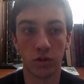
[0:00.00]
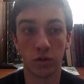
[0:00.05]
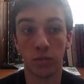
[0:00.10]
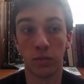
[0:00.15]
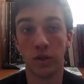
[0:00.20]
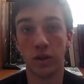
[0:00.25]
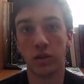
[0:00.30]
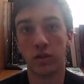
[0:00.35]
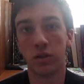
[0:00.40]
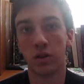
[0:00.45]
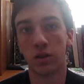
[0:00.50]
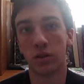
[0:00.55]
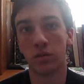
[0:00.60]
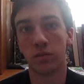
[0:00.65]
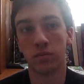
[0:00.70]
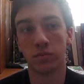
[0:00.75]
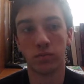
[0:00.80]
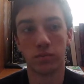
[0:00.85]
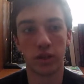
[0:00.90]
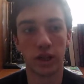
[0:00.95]
or
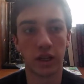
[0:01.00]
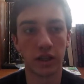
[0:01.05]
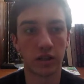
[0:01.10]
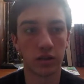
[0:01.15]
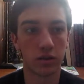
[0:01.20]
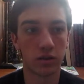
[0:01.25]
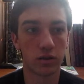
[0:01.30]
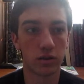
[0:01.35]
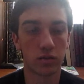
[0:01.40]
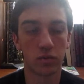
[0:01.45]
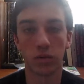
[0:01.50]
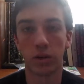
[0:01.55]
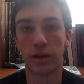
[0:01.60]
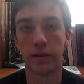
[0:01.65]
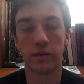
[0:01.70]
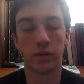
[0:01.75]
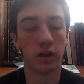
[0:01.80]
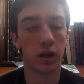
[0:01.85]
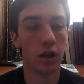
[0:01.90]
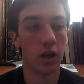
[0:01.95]
midterm tests,
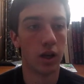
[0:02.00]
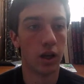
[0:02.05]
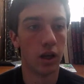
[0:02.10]
whatever.